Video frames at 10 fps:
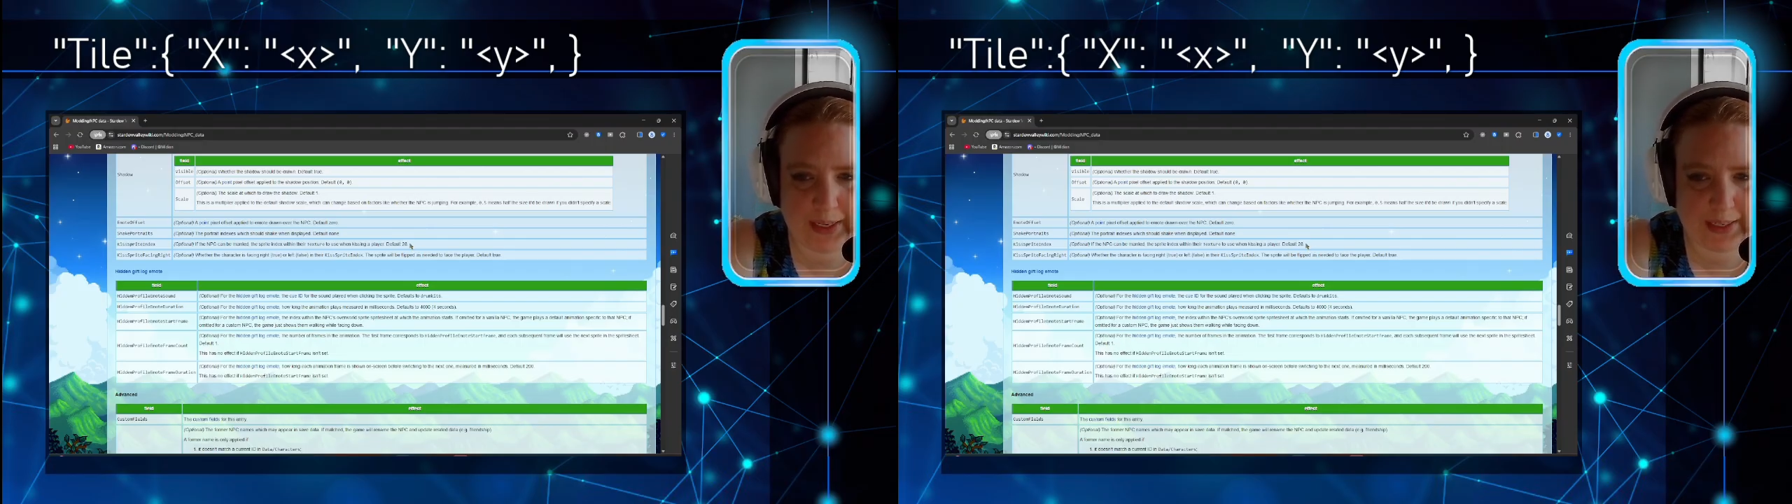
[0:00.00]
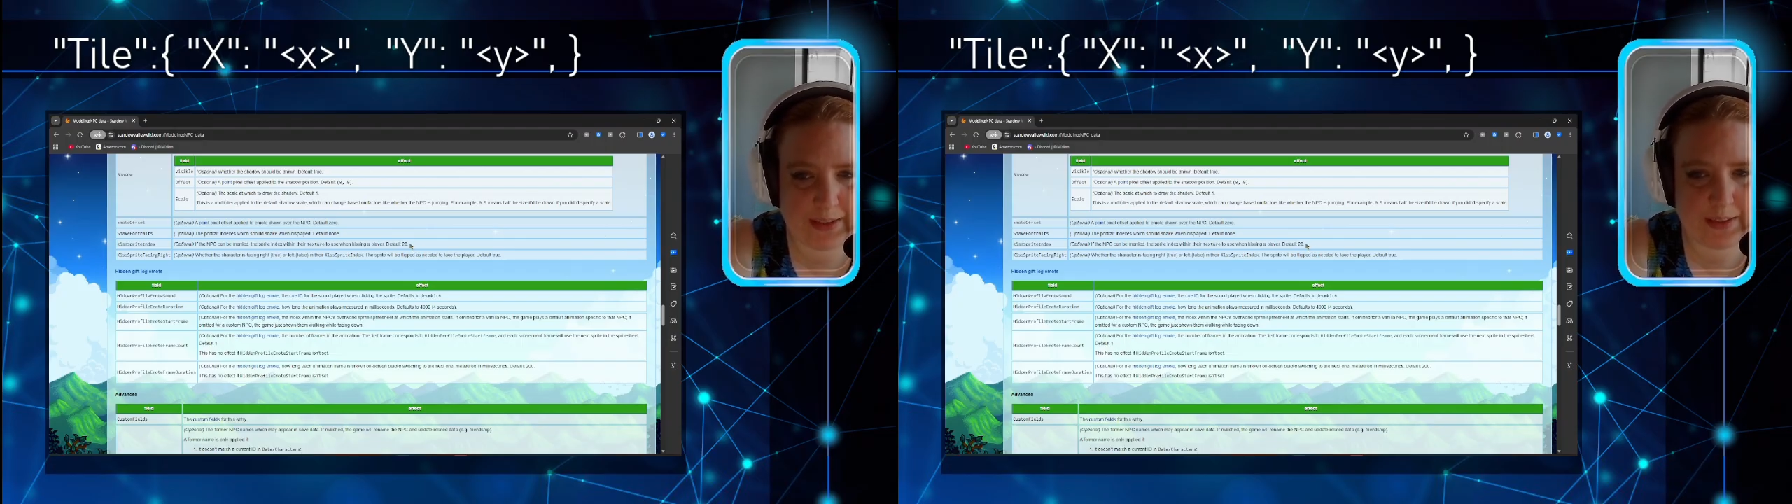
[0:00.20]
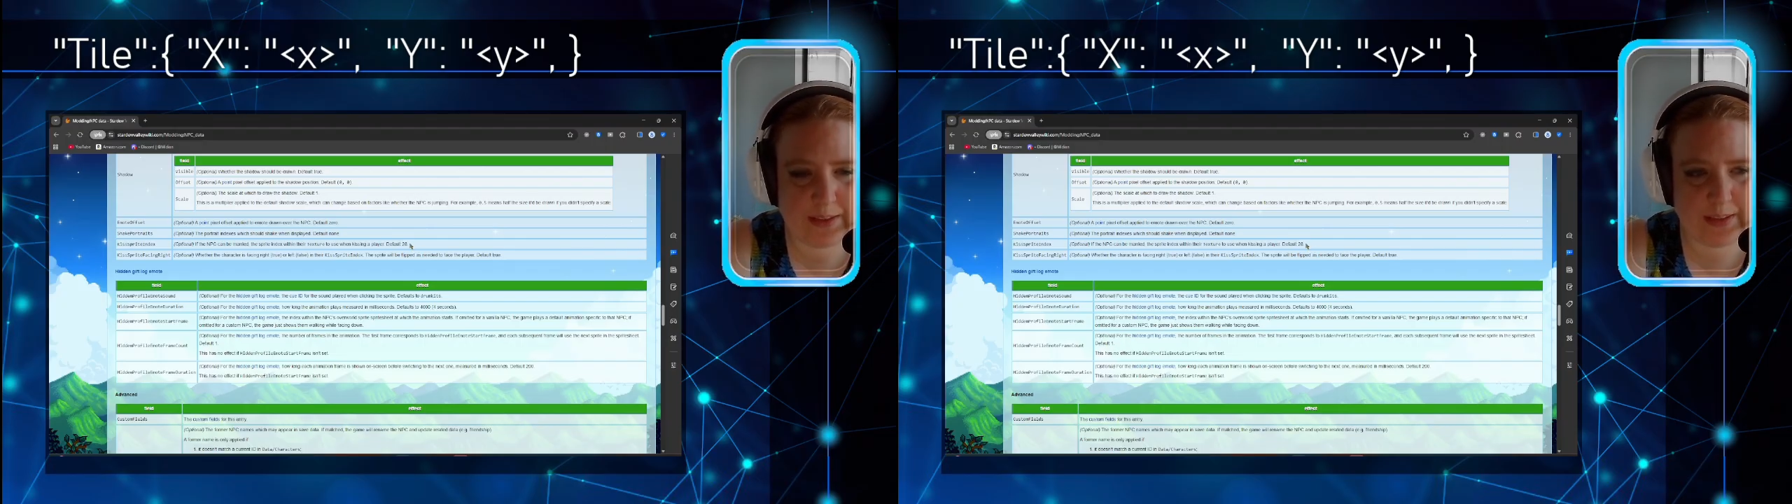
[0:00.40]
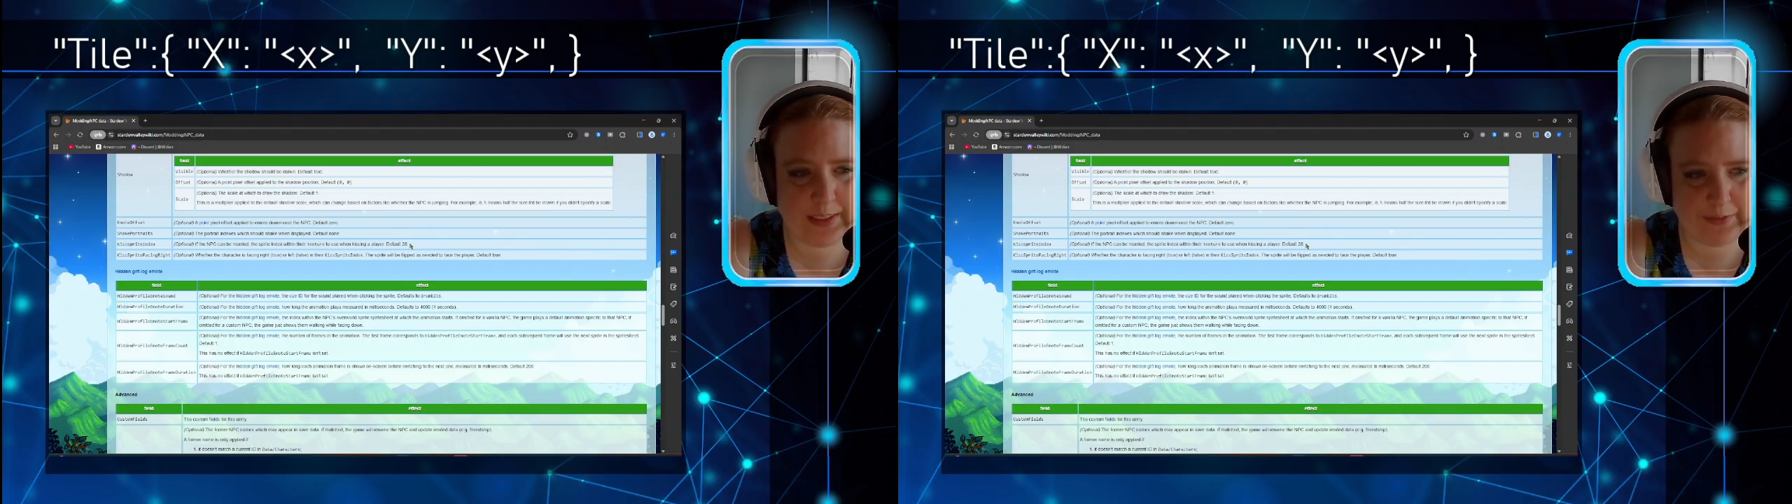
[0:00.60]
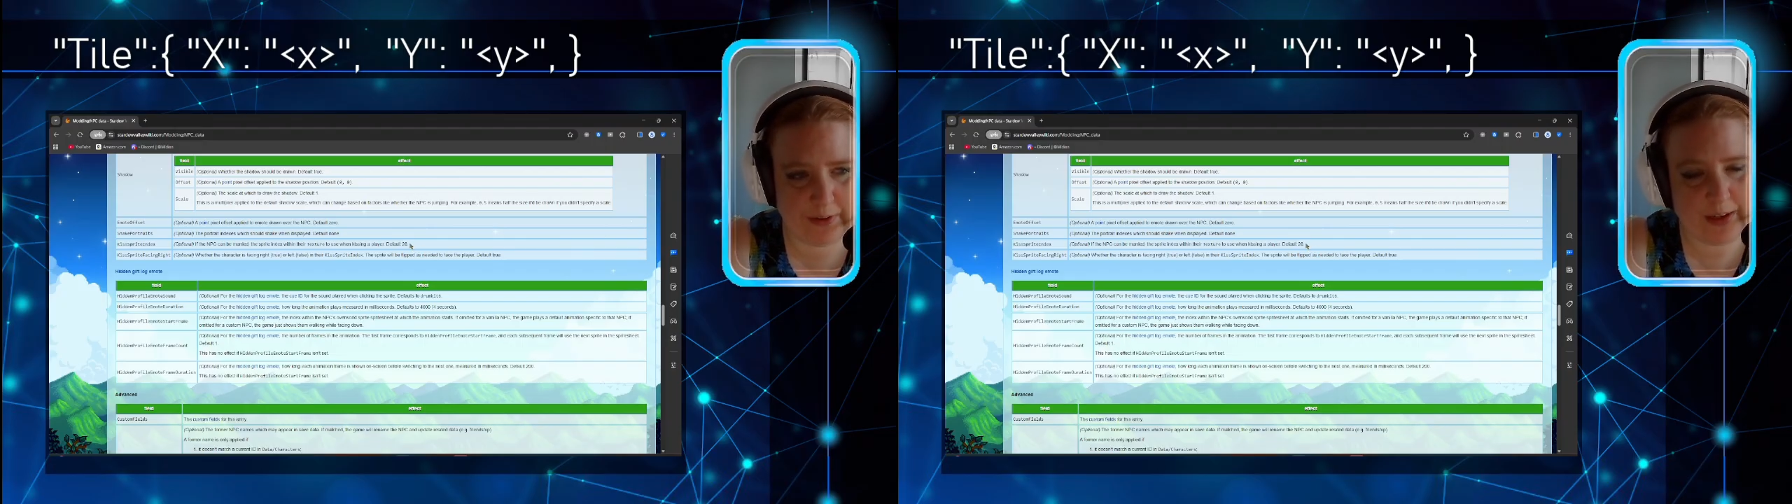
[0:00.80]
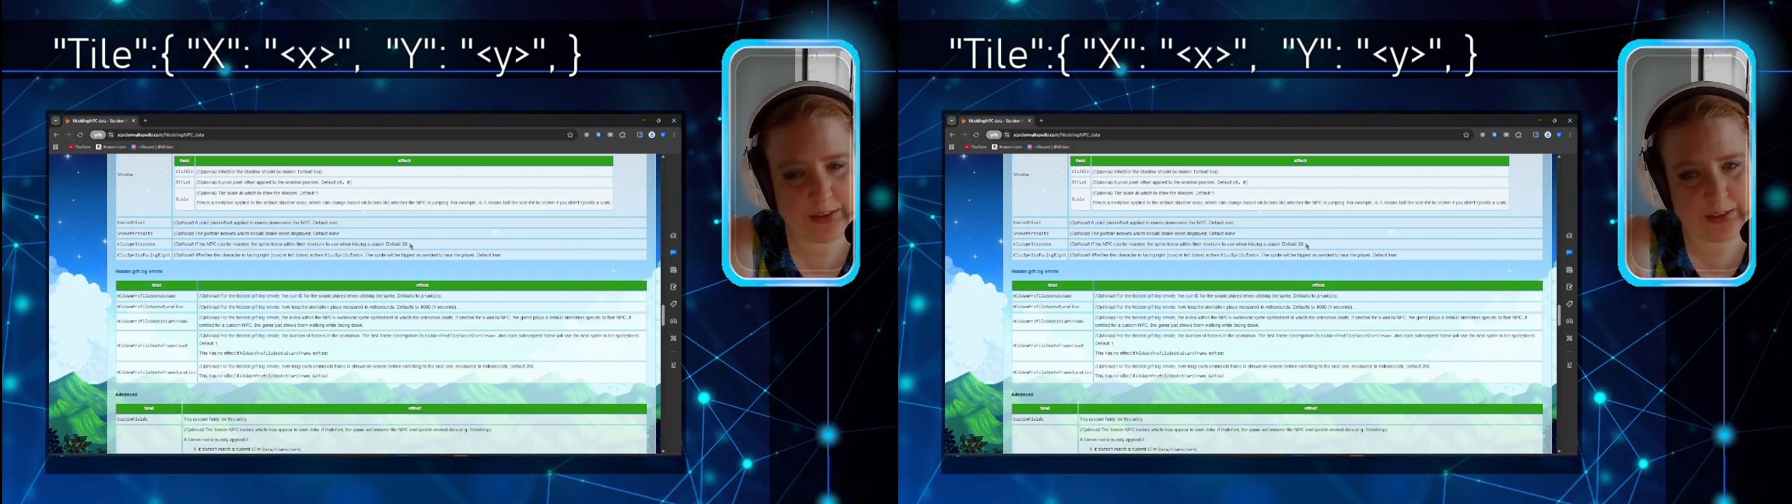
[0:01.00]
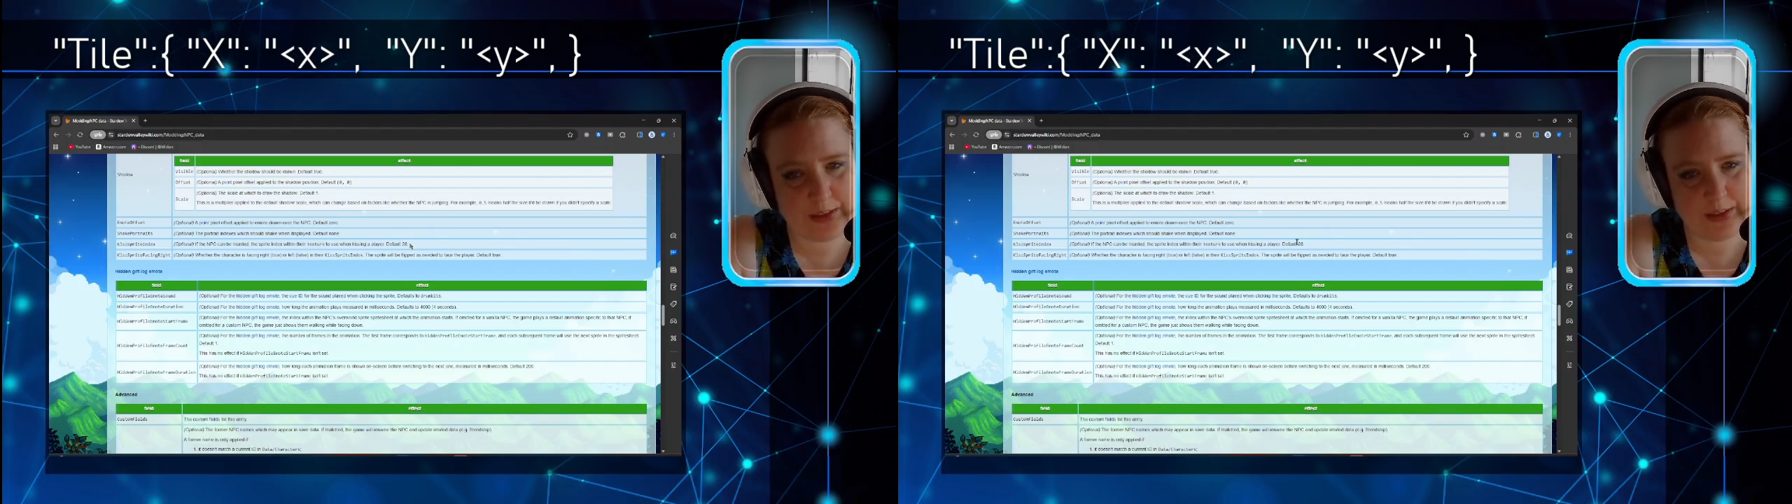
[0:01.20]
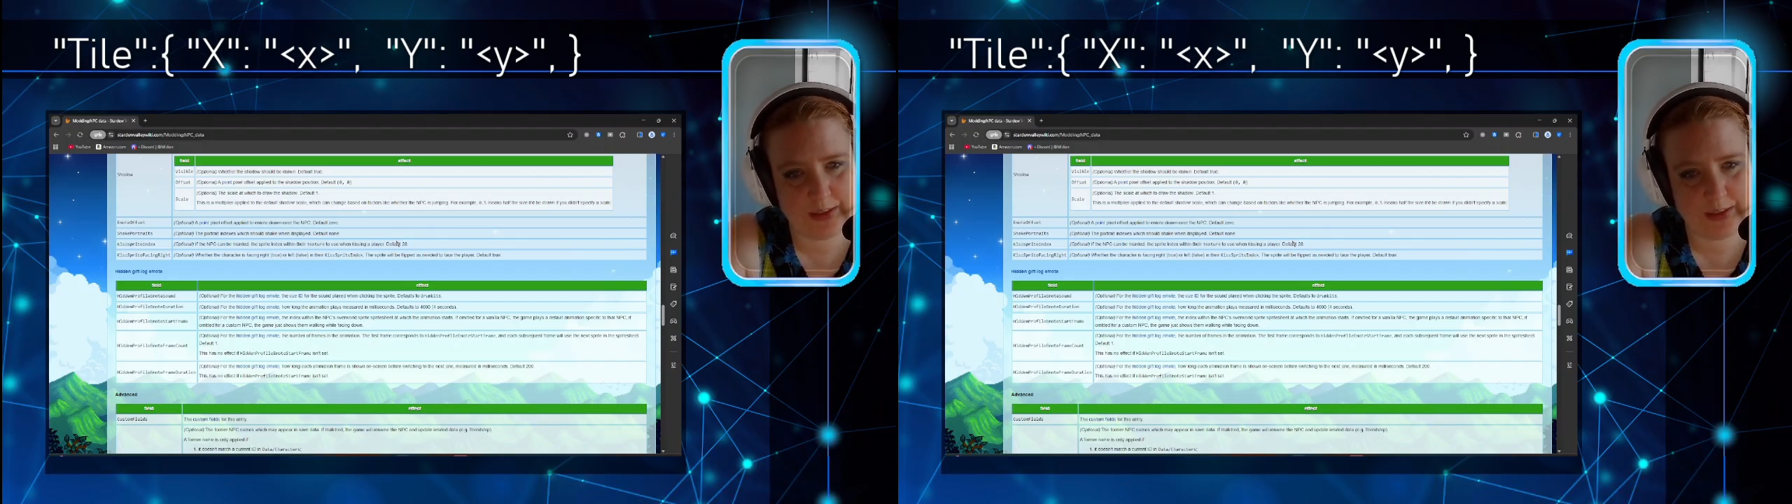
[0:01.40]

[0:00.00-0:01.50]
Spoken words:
it different,